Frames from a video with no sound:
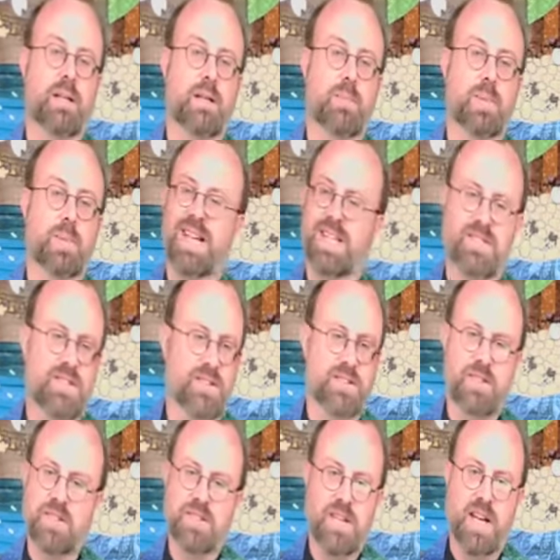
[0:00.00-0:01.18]
But that's not
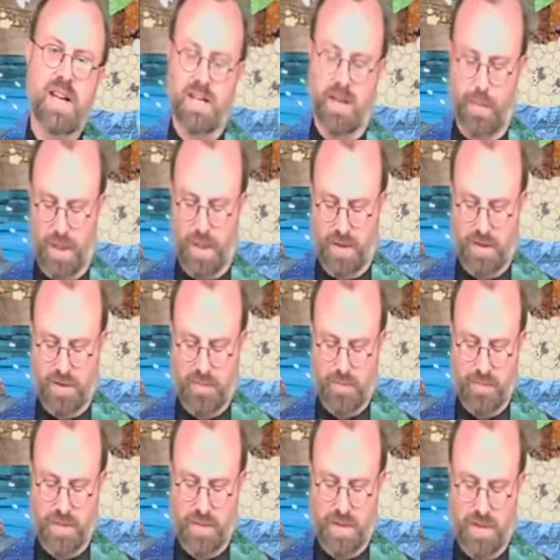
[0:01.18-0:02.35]
sustainable.
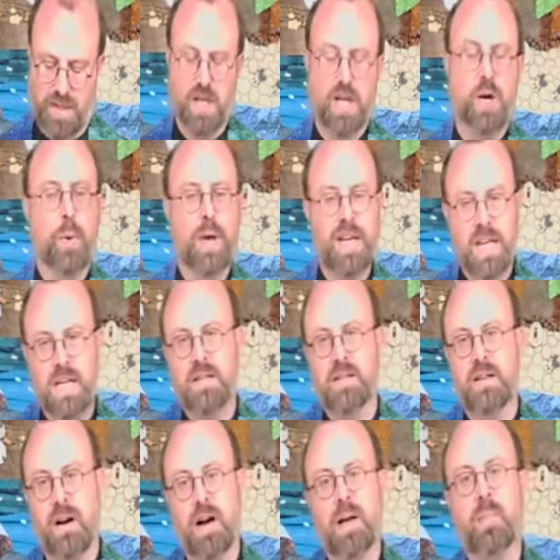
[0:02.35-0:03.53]
We need
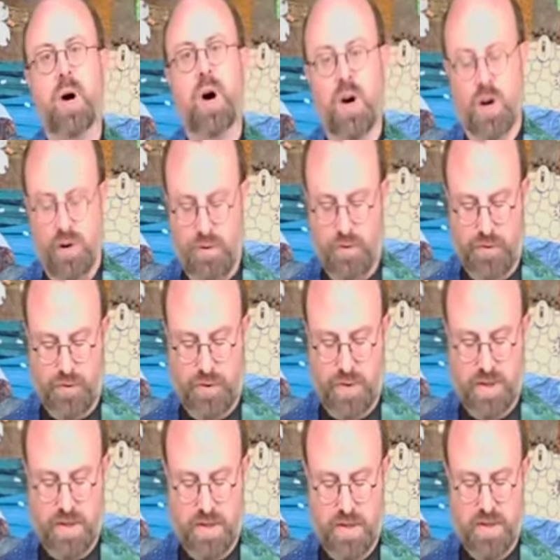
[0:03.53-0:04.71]
time off.
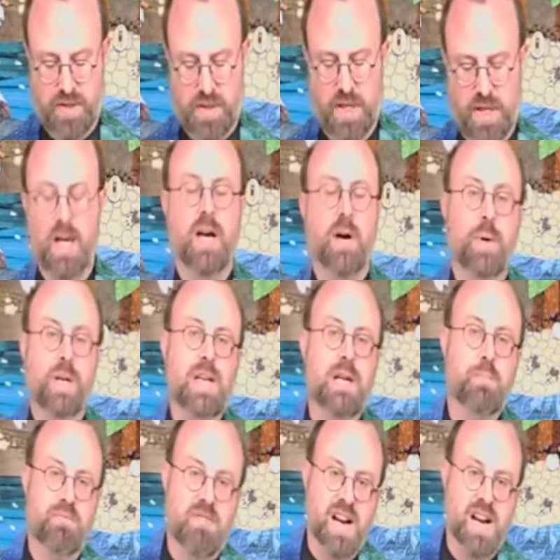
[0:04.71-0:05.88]
We need
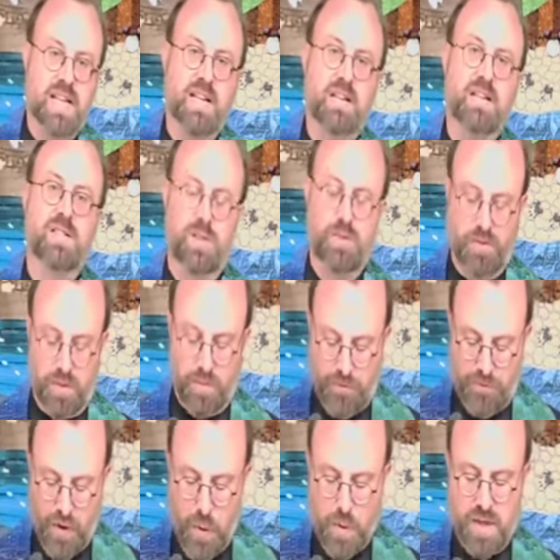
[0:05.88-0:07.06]
breaks from
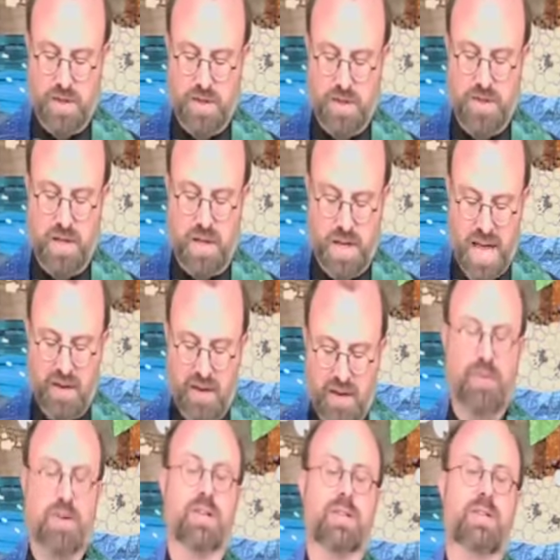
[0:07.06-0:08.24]
focus and
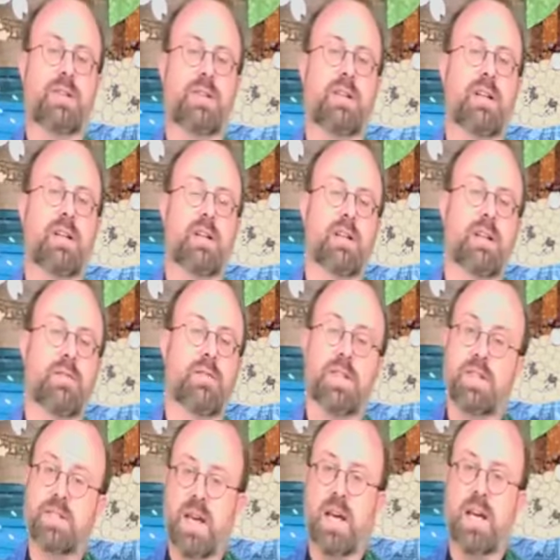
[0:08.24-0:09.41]
effort for the
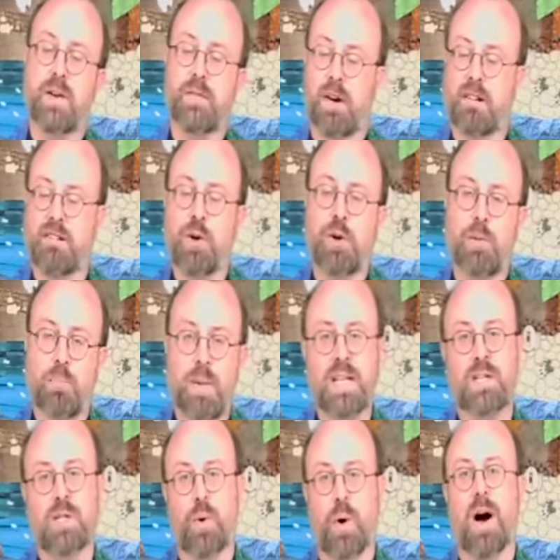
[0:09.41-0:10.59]
sake of our own
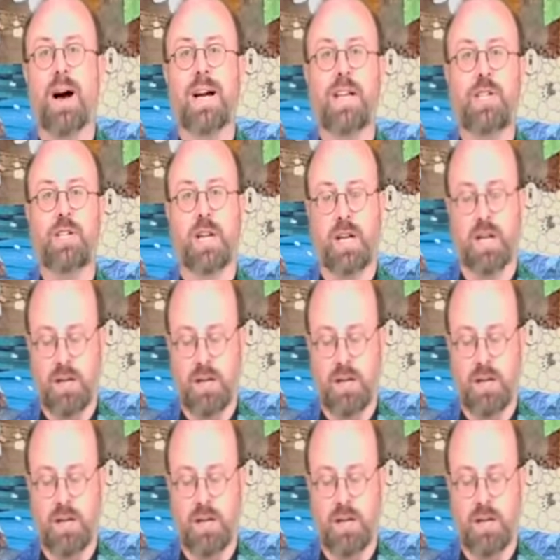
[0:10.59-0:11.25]
mental hygiene.